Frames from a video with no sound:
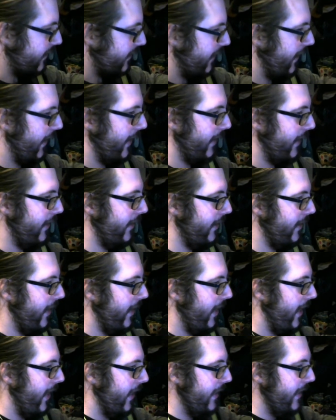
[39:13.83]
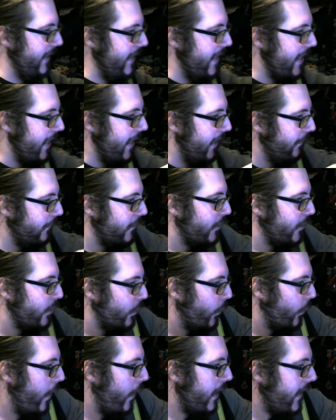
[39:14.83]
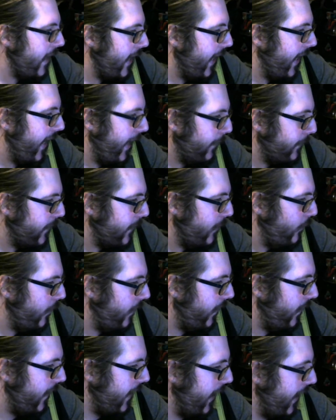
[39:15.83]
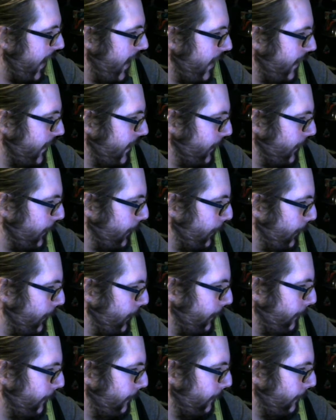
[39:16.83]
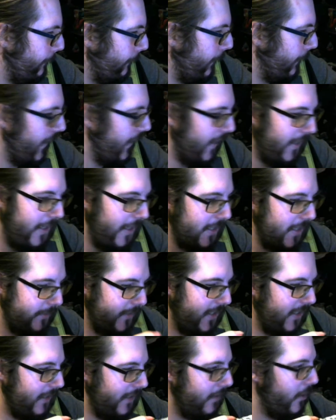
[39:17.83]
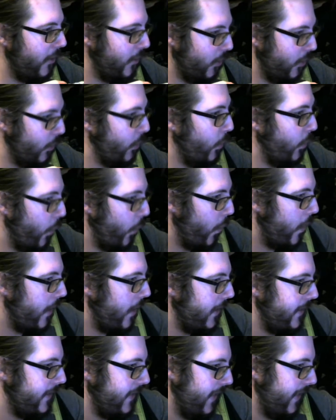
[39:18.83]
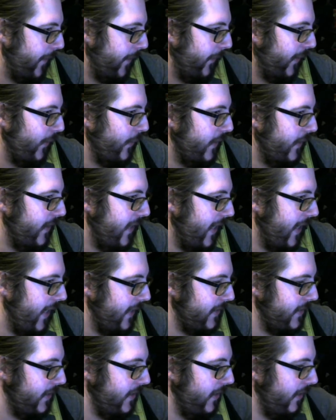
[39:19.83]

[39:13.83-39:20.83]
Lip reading: And yeah, I'm quite happy with that. And I mean quite happy with that.